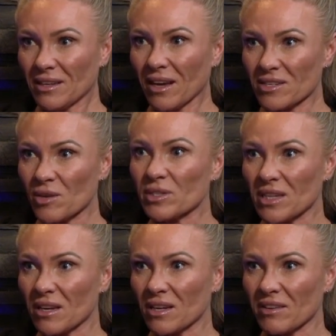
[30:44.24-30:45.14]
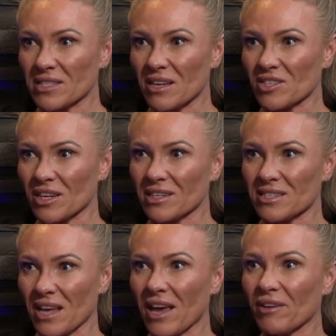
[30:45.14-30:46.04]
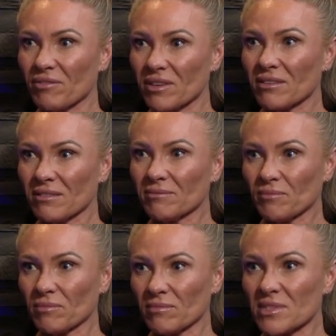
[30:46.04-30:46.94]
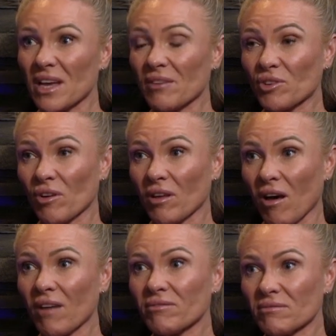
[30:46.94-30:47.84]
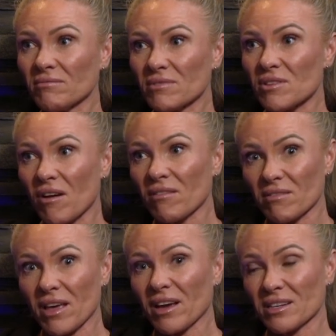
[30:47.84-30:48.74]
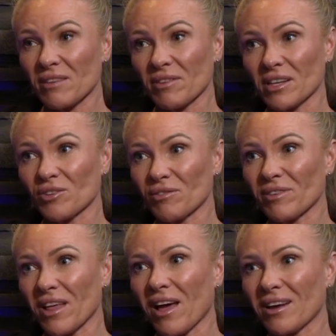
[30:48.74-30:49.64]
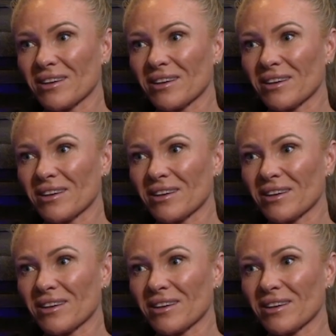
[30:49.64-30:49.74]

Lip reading: so it did. It essentially saved her life. So they are definitely good for that.